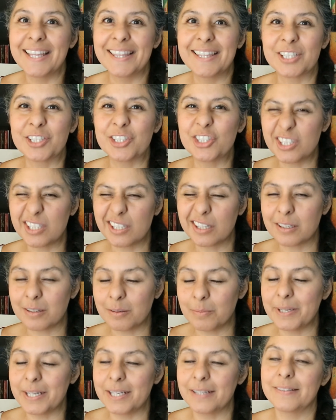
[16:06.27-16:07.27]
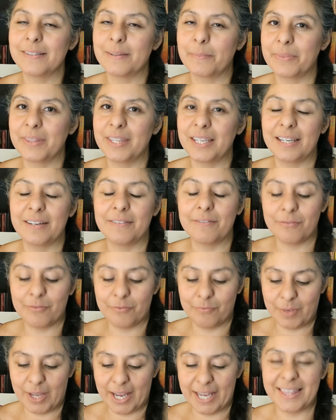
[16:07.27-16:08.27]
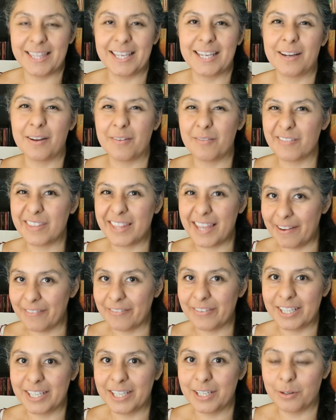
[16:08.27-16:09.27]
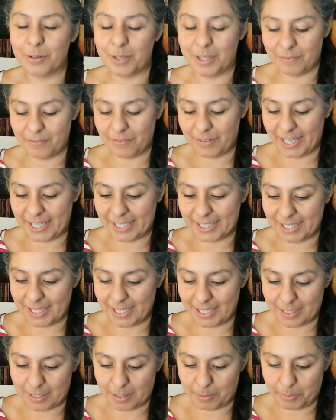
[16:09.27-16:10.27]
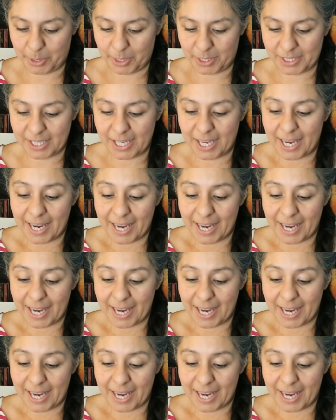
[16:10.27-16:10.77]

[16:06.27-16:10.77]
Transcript: There's just a little bit of something, I think, that every kiddo can find in the books.